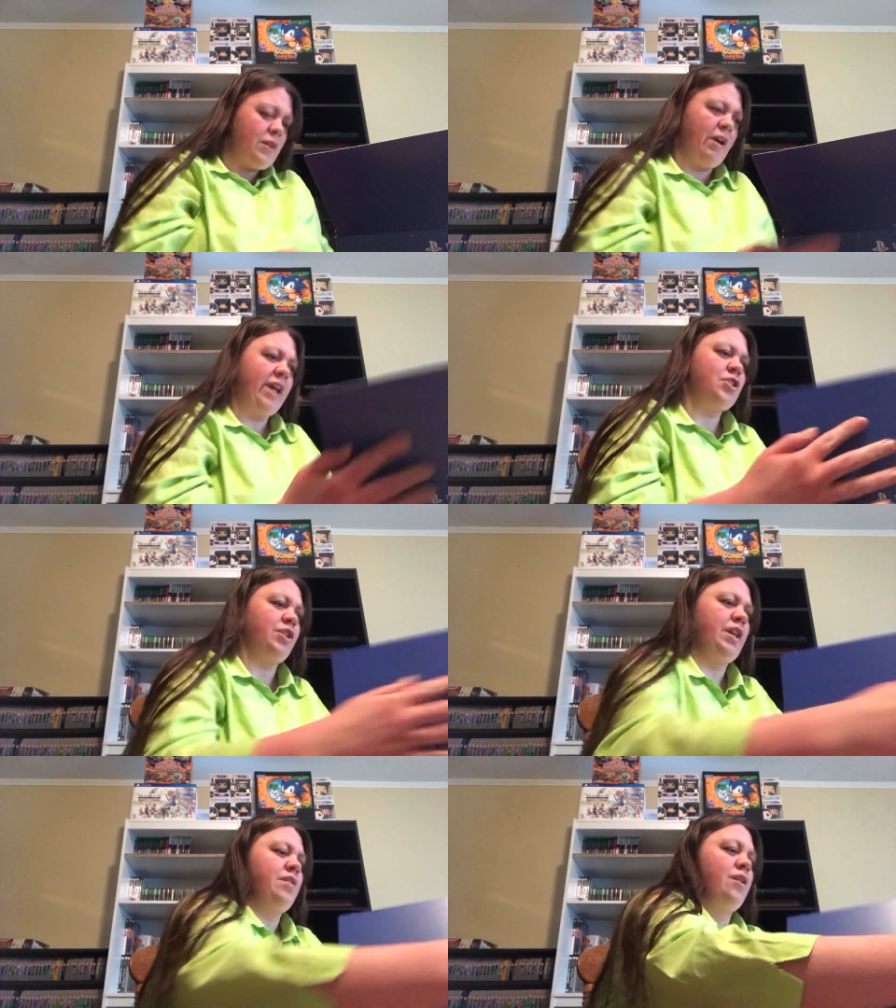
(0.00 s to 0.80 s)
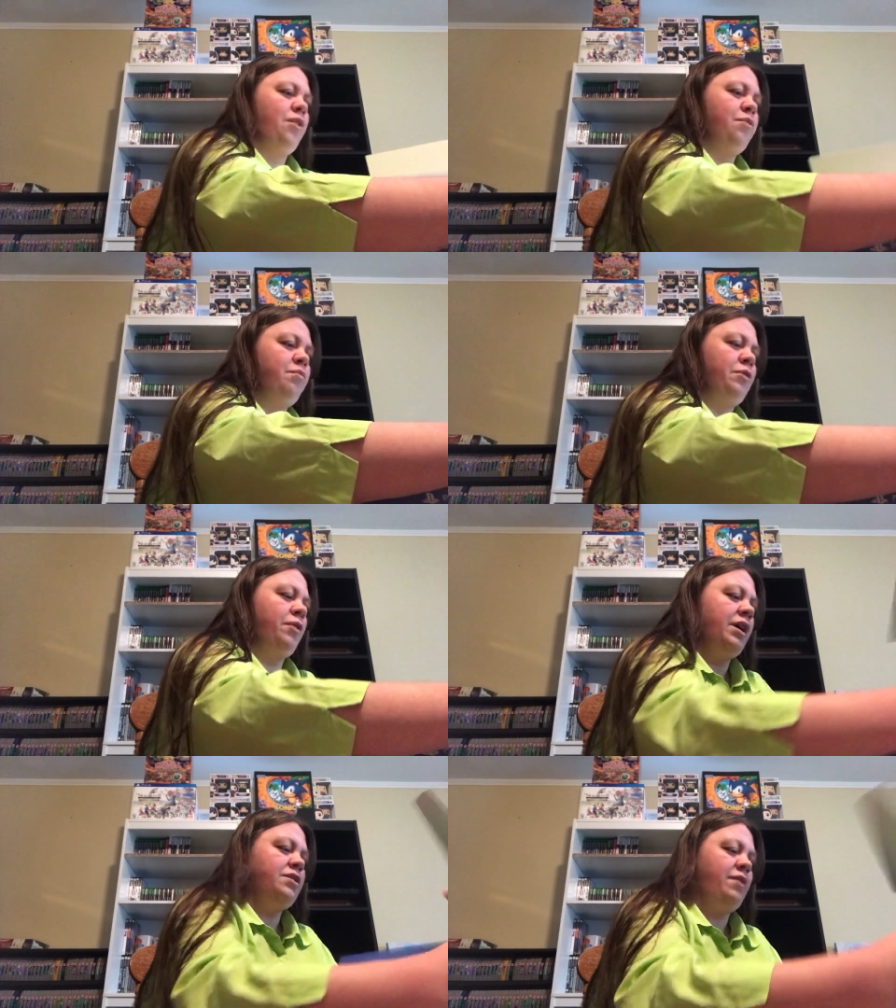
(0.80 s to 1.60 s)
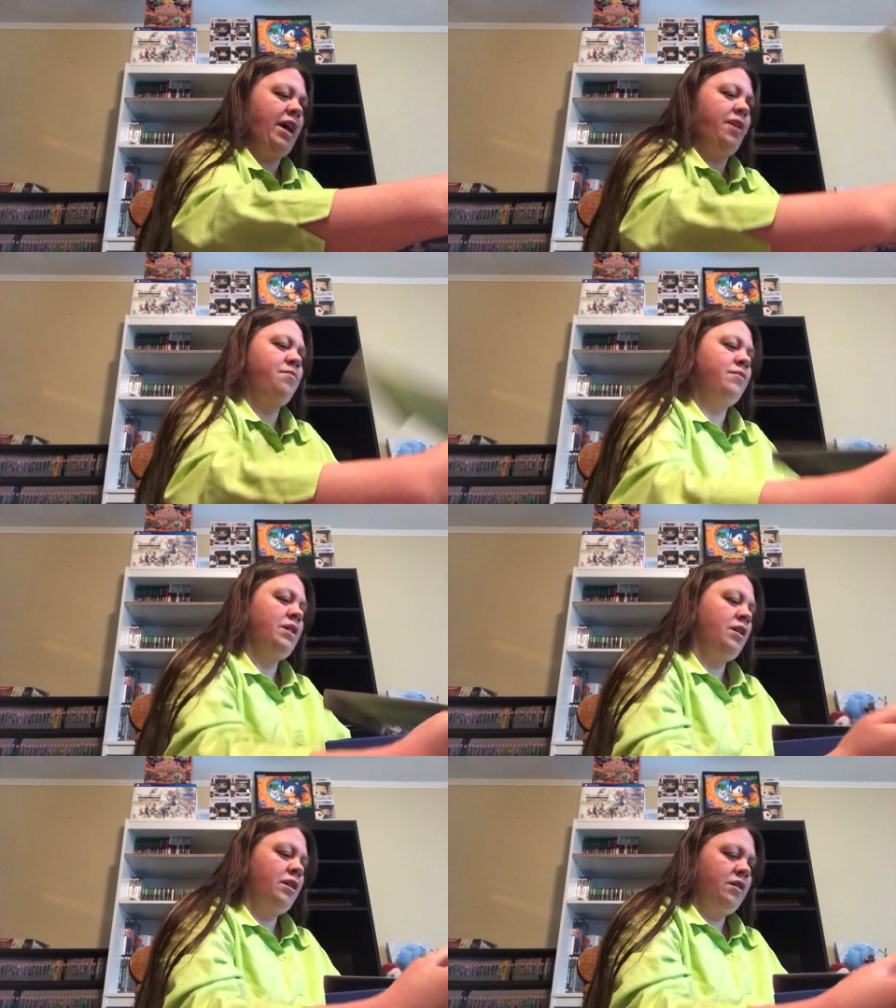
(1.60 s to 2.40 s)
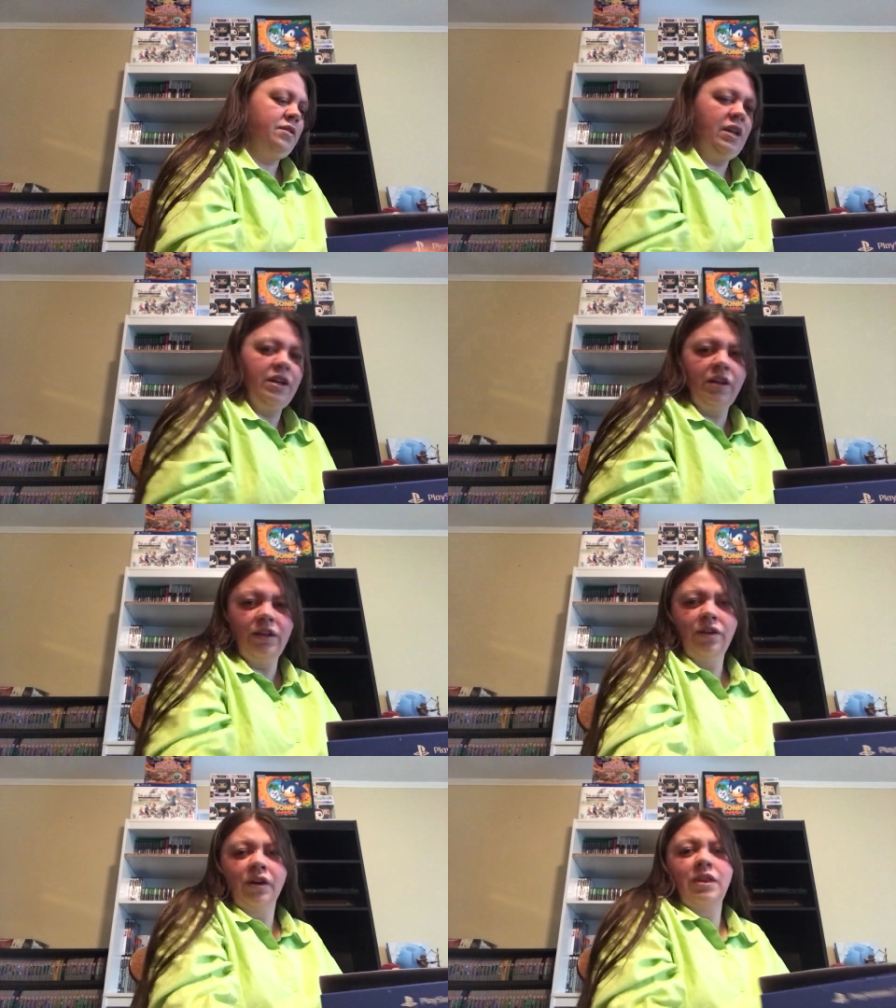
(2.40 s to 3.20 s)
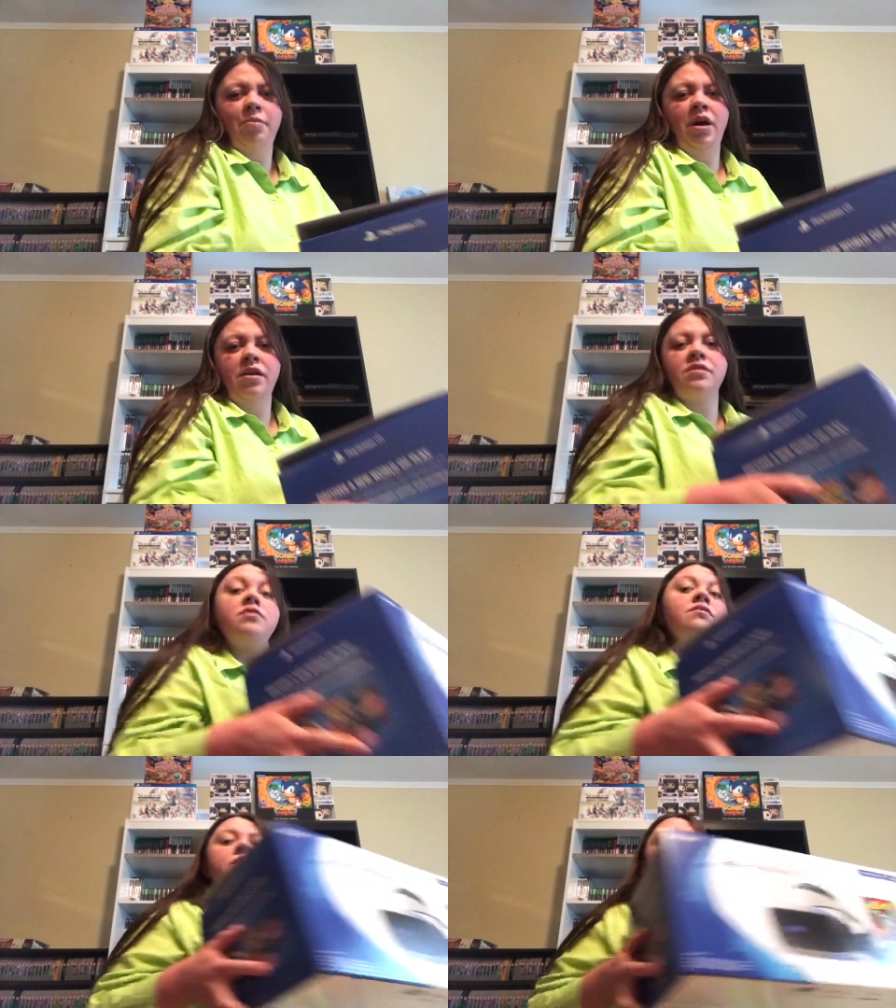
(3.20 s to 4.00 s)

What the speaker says: Actually, no. Before I do that, let's take a good look at the box.